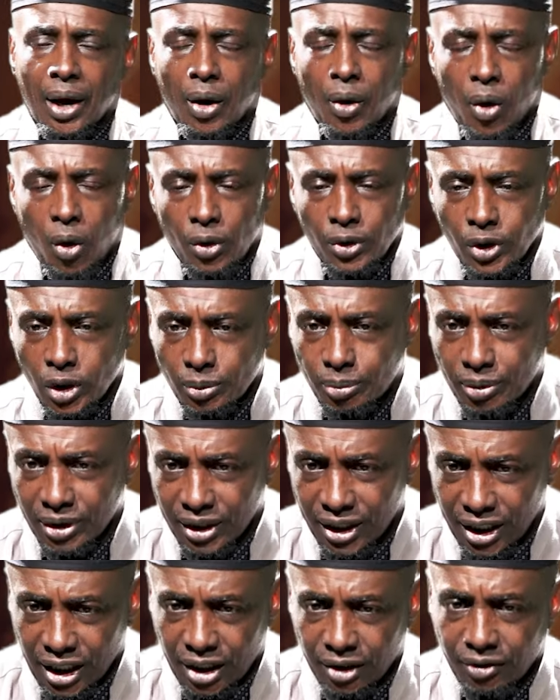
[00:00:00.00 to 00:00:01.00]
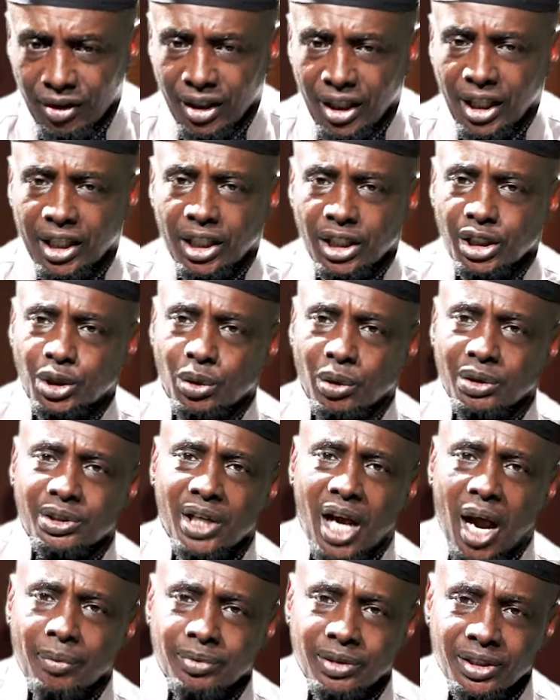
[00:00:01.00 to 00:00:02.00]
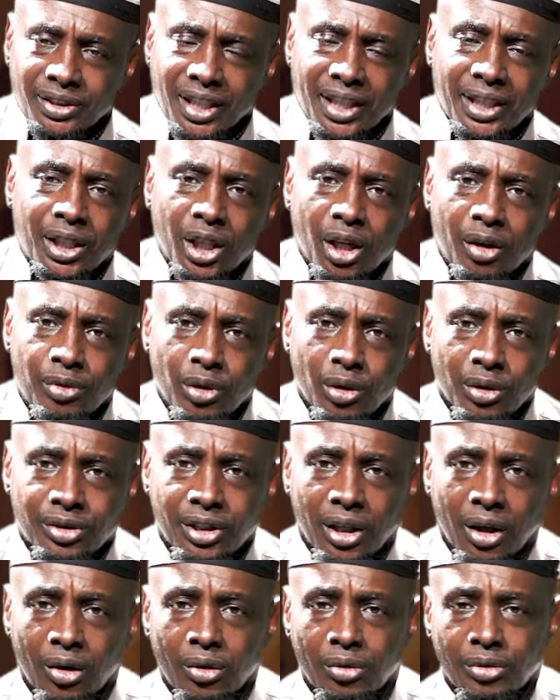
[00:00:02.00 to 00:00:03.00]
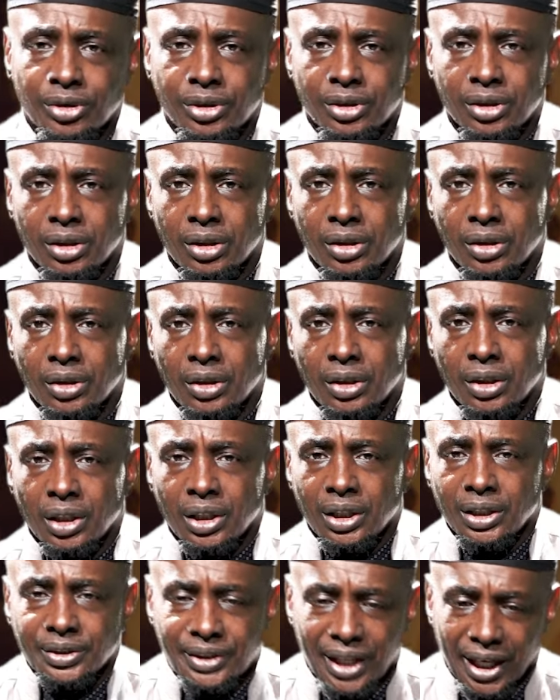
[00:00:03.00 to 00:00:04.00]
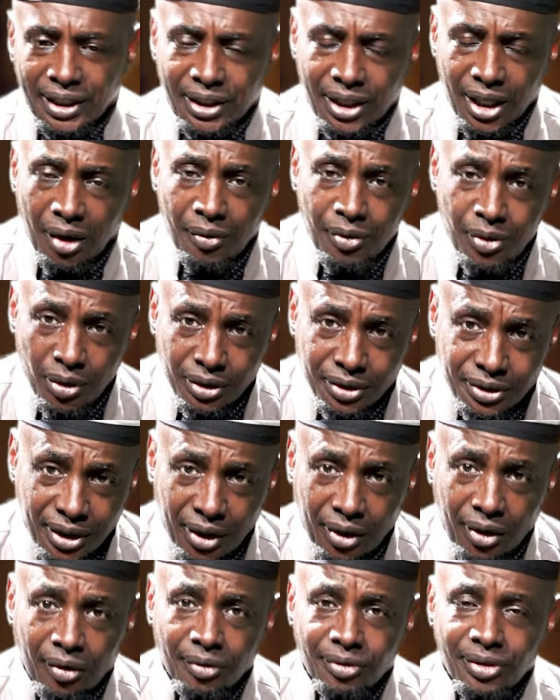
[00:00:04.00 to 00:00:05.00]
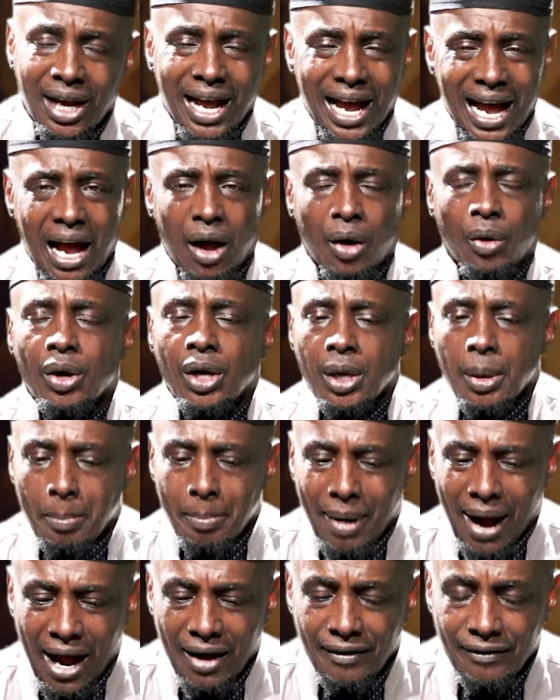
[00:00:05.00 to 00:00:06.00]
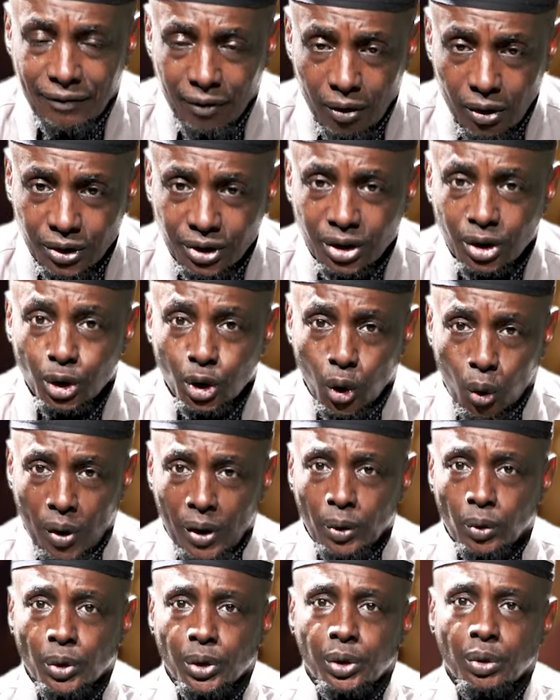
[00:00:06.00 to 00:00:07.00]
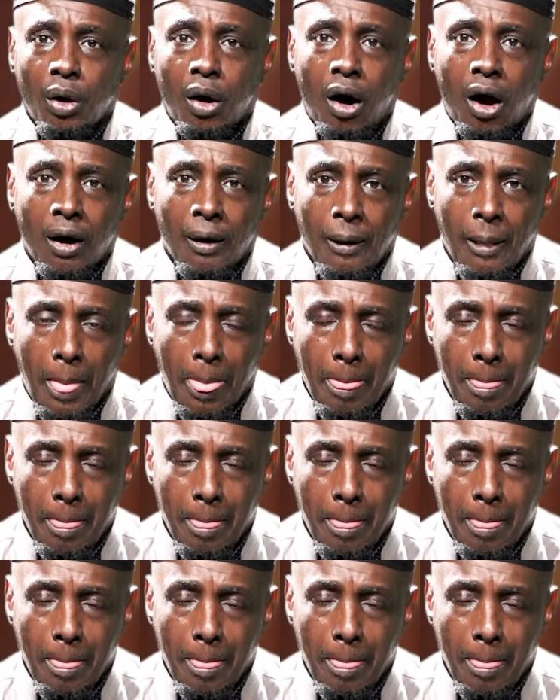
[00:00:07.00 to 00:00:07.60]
Oh, you believe, it is your job to take care of yourselves. Take care of yourselves. How? By first knowing who you are.